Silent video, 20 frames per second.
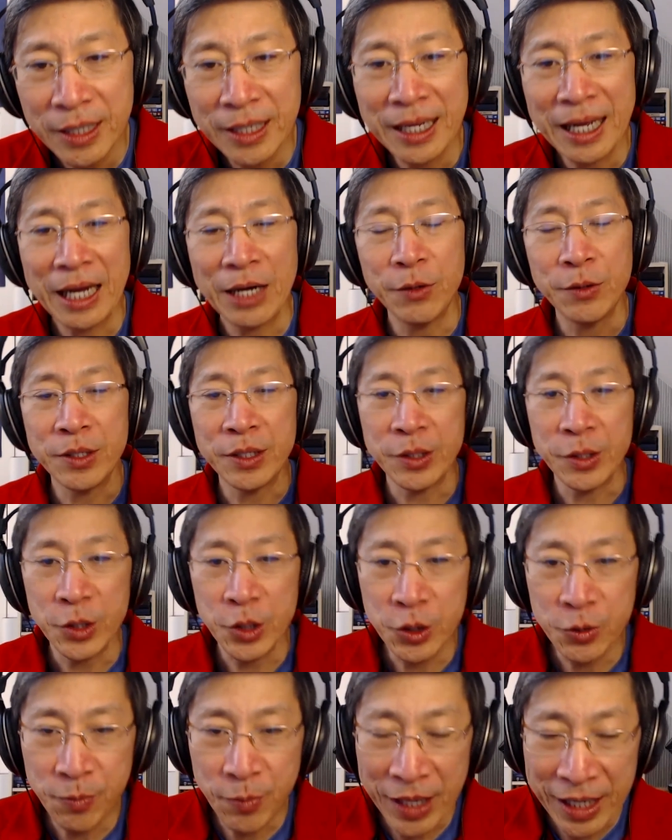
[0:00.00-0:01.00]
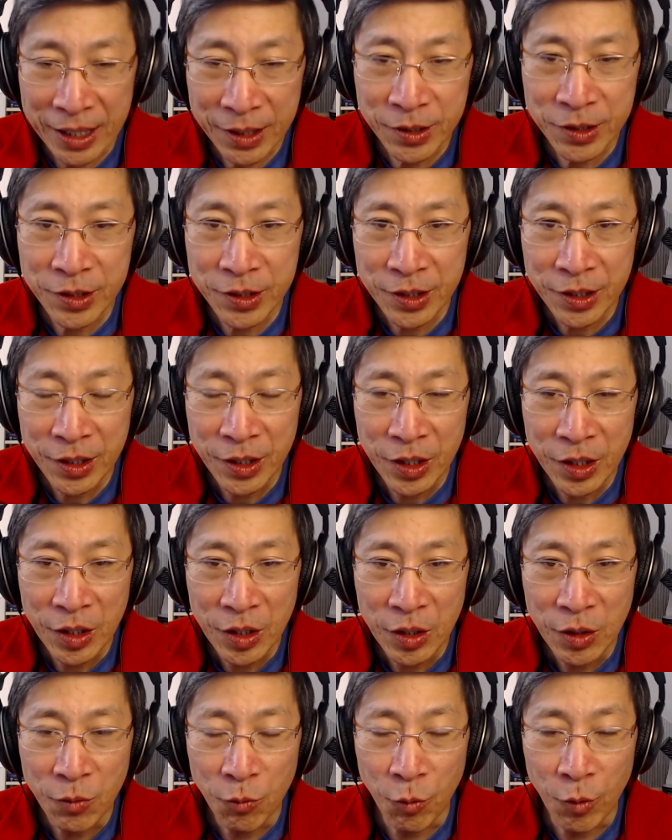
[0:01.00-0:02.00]
out in space
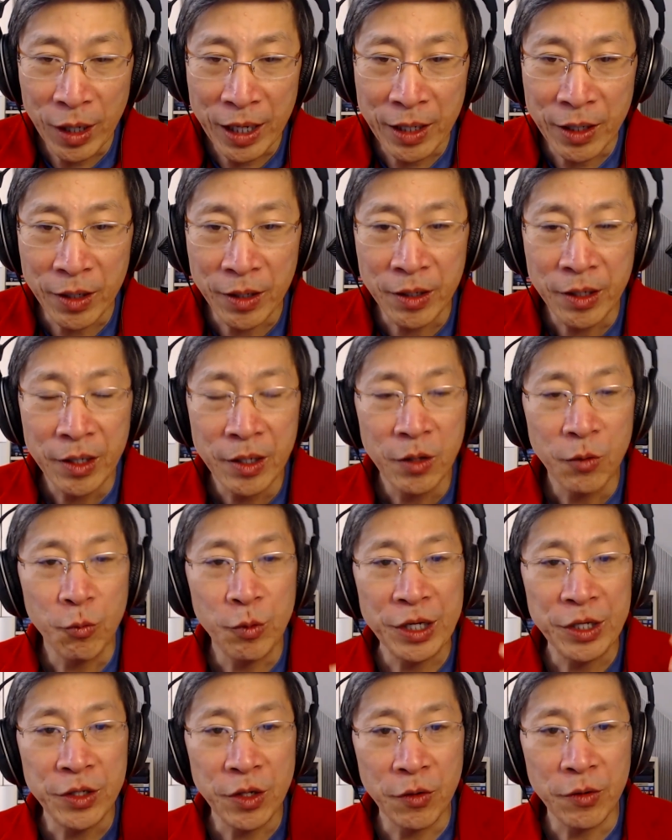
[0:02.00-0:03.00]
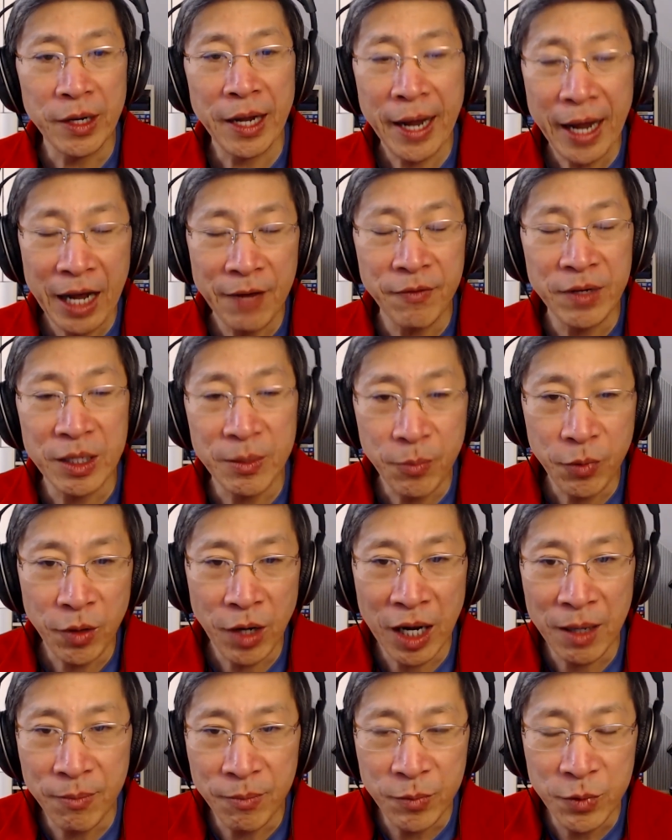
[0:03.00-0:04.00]
where we don't have any
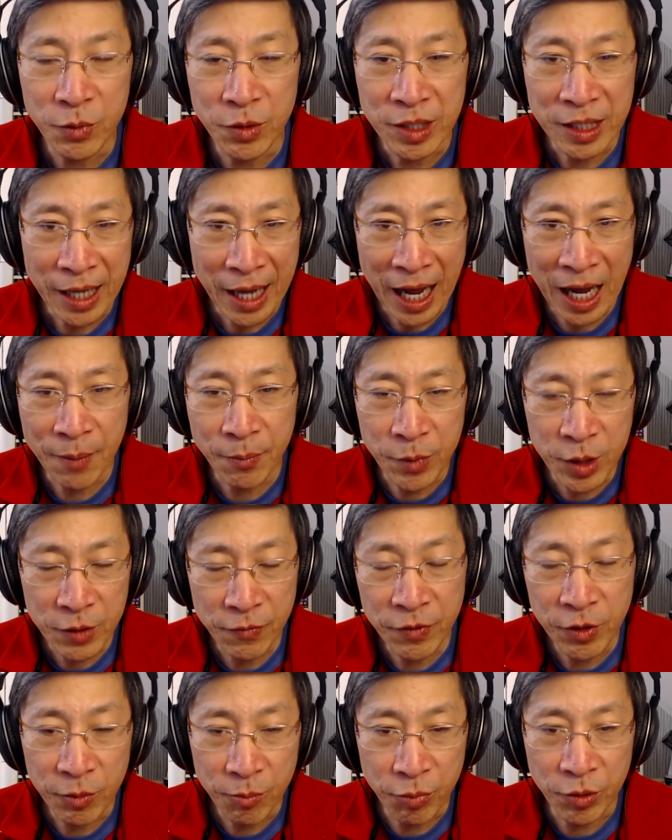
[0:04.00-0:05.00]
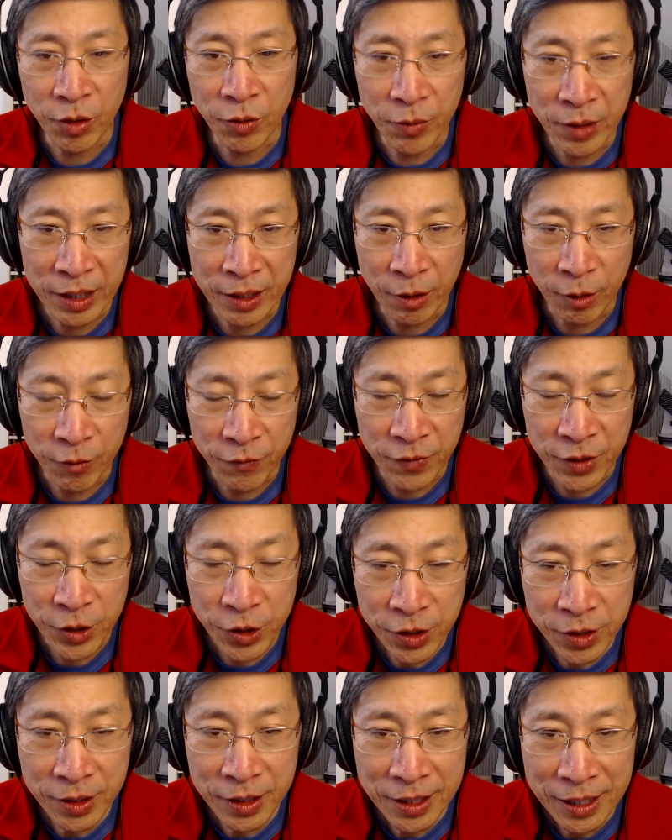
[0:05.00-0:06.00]
problems with the atmosphere blurring our
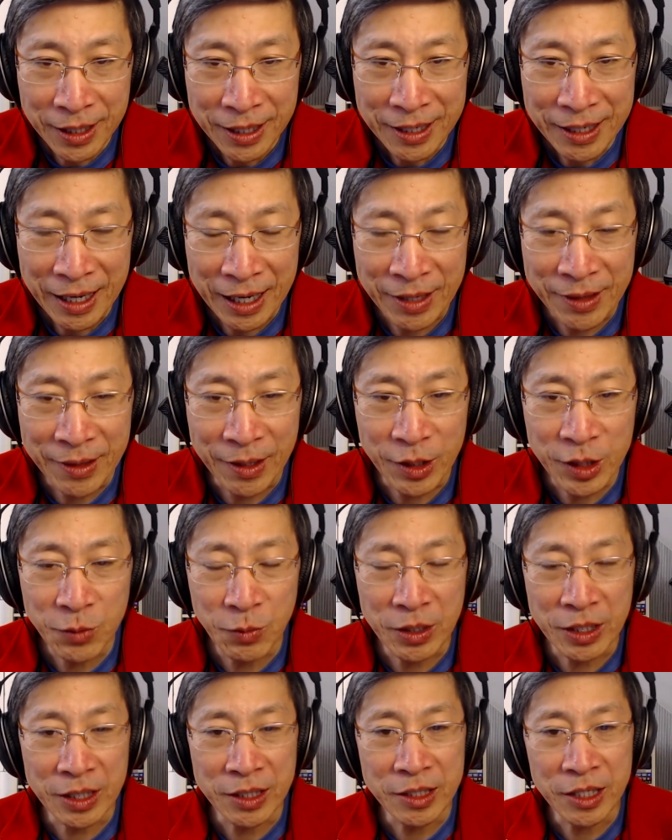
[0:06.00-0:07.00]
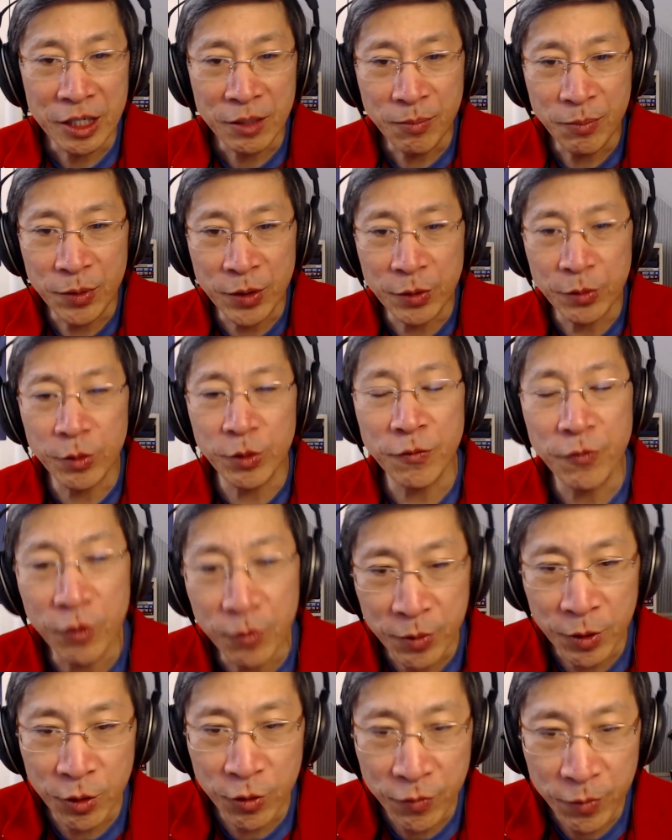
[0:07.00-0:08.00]
vision? And thus we can take beautiful,
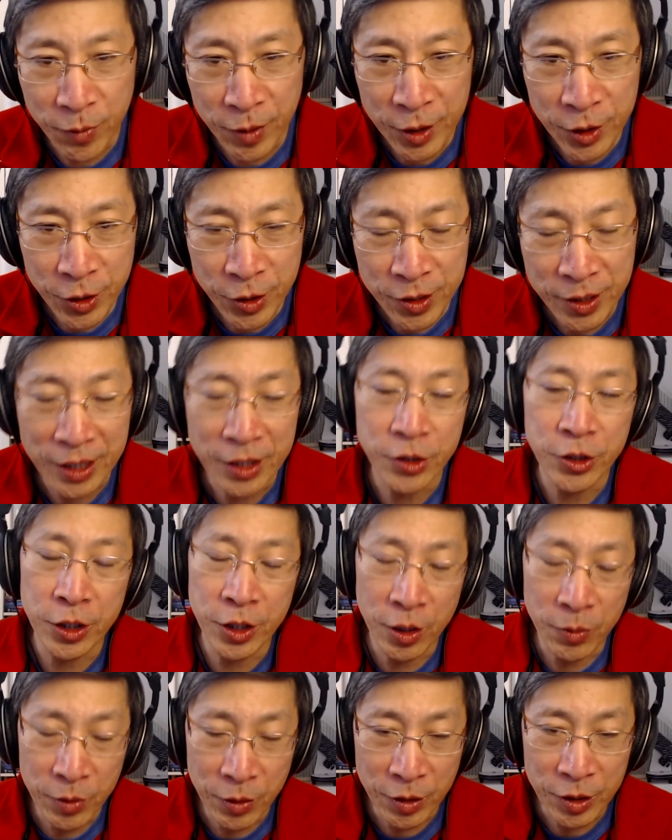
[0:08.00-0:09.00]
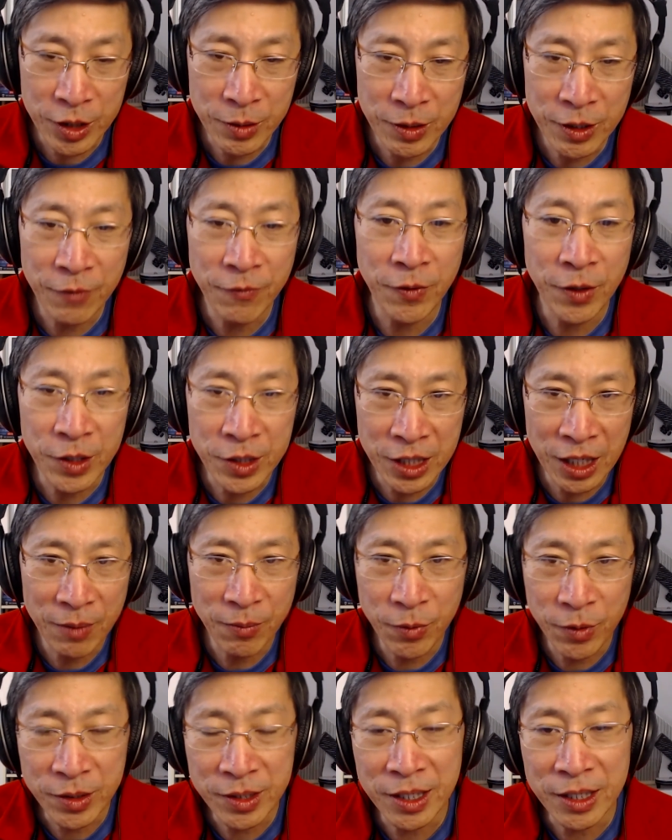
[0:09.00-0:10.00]
beautiful pictures like JWST, for
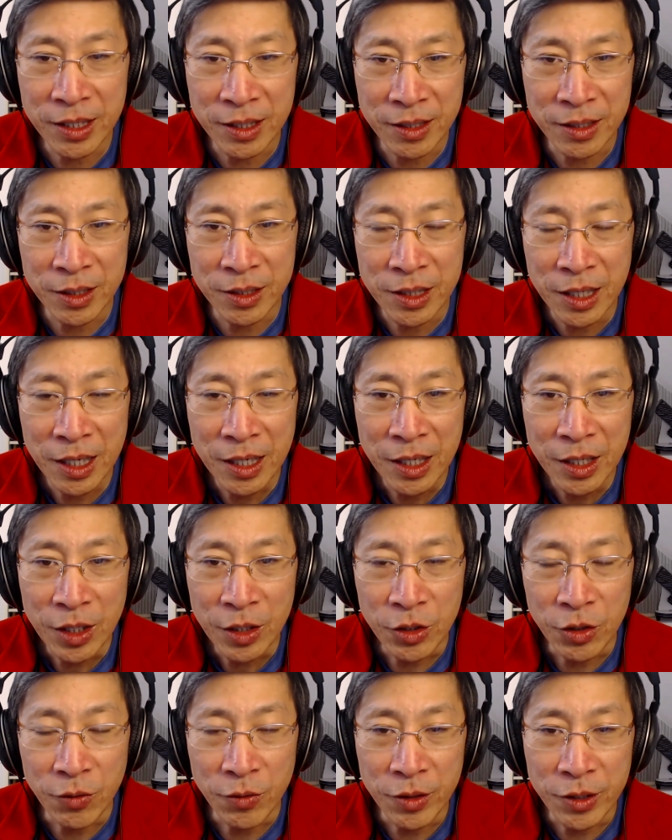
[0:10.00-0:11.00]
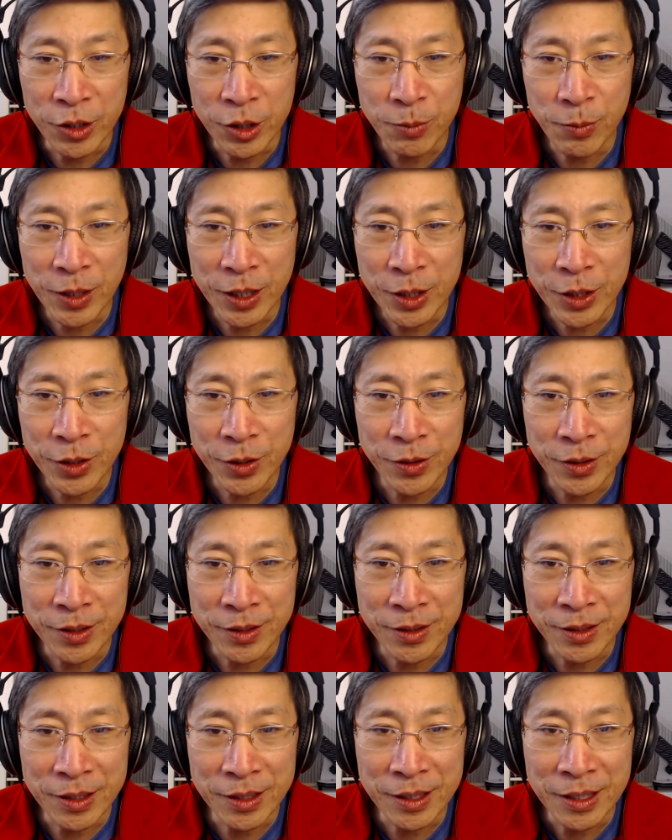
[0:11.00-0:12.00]
example, taking this Uranus picture and
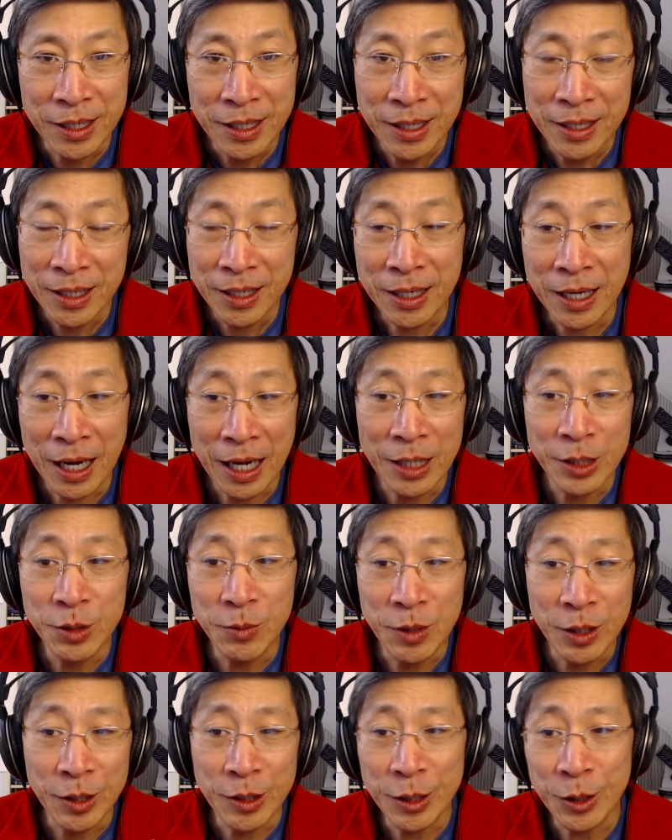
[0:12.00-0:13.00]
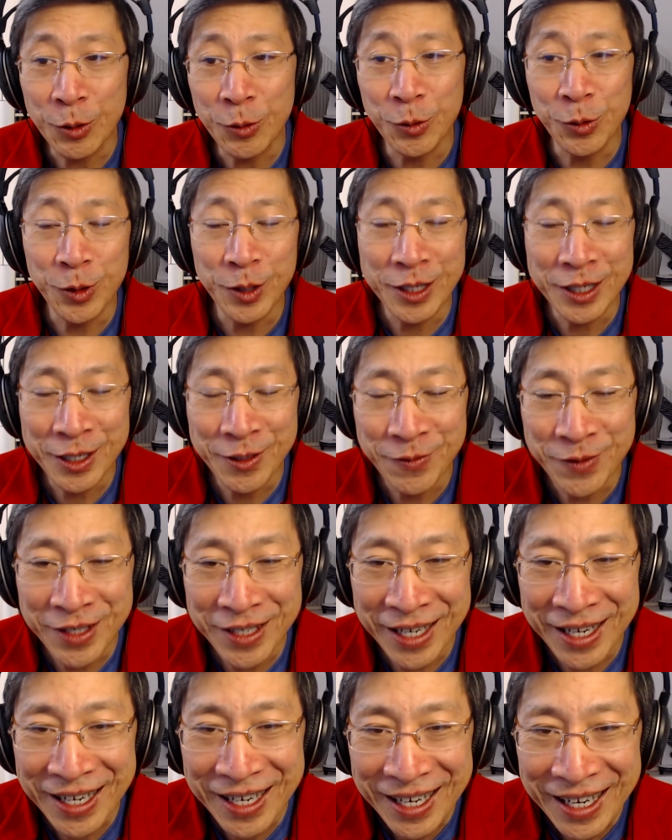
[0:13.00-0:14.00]
the cosmically cool thing of
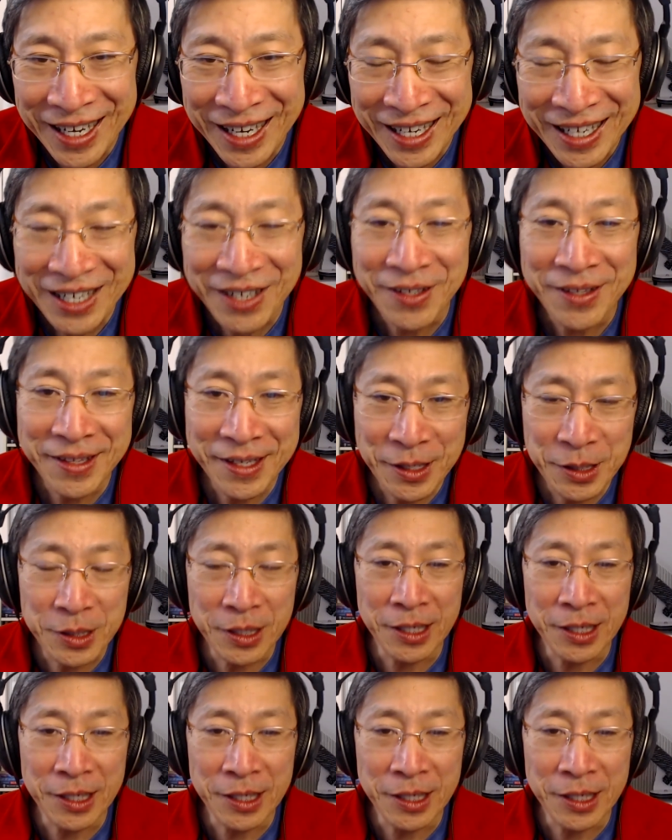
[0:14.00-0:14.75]
today, things like